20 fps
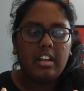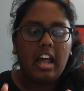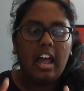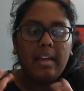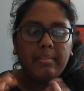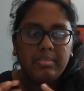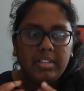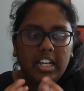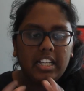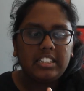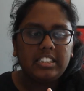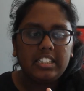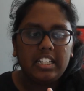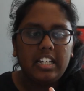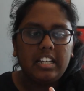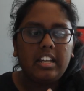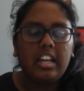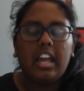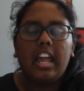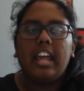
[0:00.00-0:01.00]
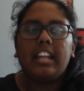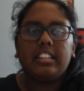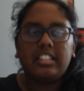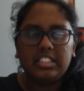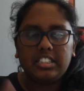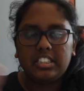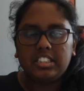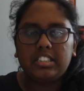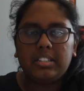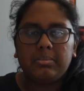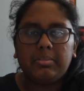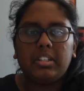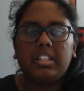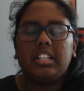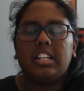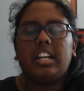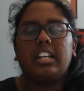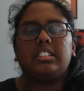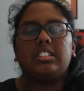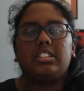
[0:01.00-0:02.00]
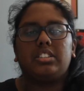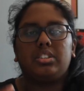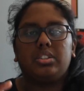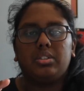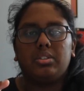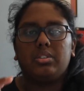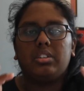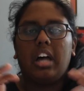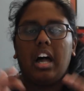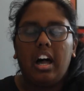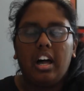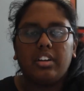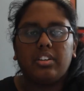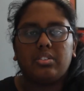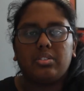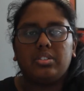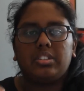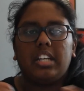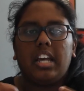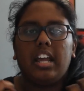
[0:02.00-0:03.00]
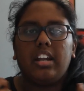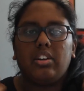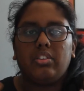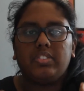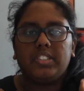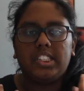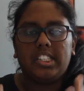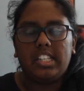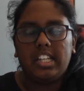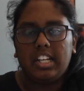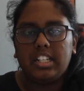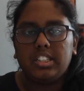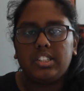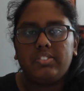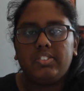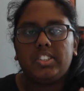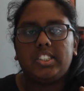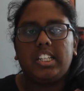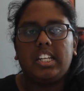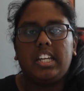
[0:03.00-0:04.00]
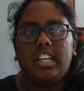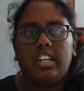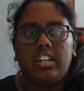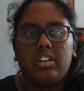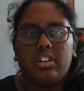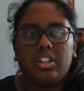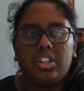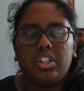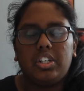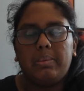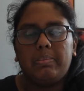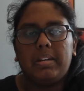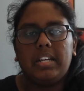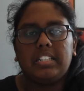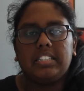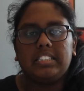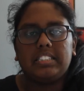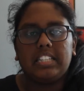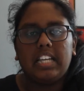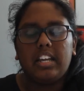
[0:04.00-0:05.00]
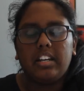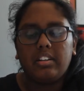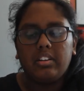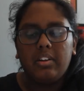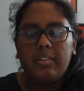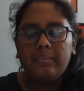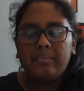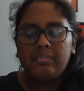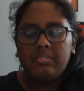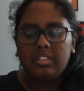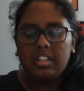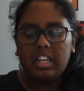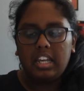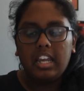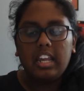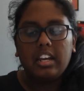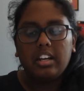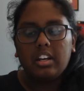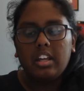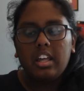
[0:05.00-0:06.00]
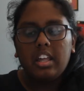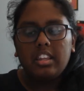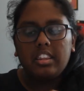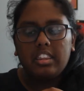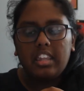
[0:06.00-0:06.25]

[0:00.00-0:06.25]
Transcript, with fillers: I'm guessing, and this is something connected to the articles and obviously the interviews that Hideo Kojima has said in,